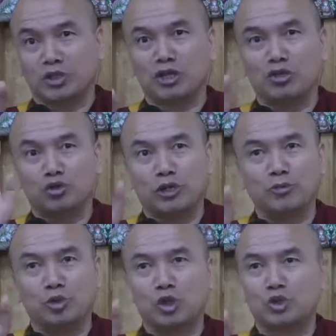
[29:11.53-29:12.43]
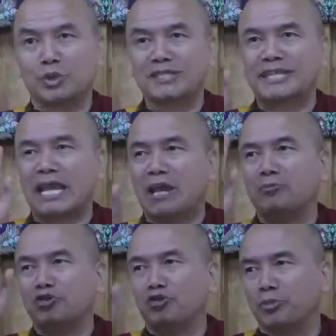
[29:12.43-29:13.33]
The dream ghost was
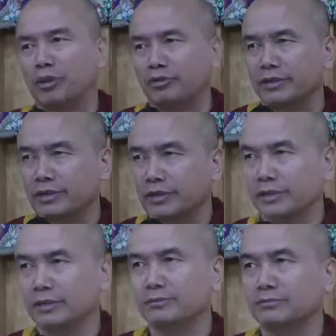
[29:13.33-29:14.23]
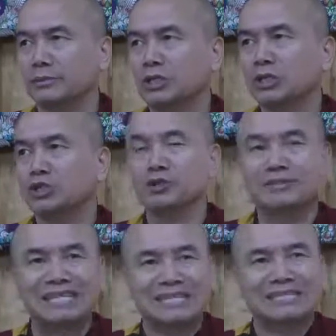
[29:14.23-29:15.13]
empty of being real. So
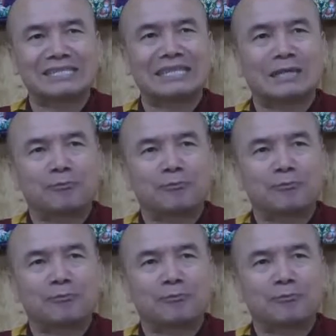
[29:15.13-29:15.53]
this,